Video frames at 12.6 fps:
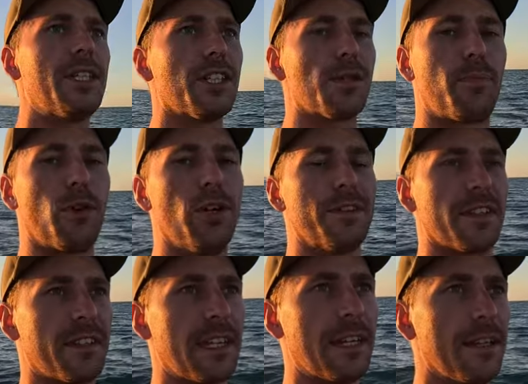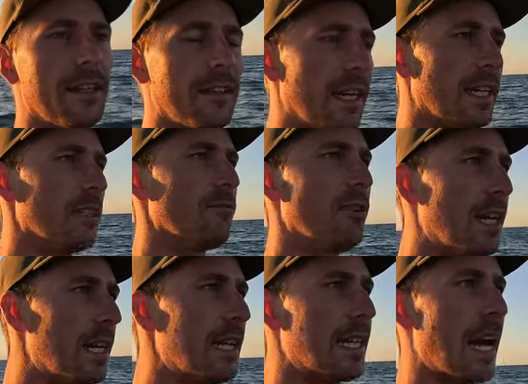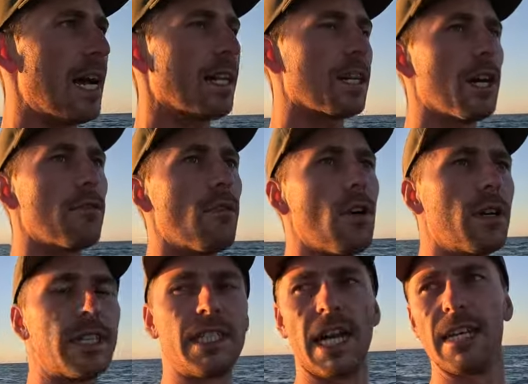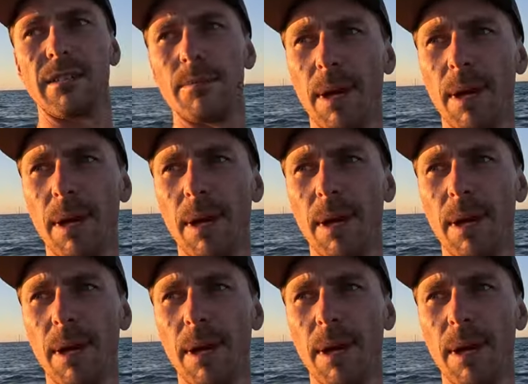just proves the theory that you really can't go wrong in Tasman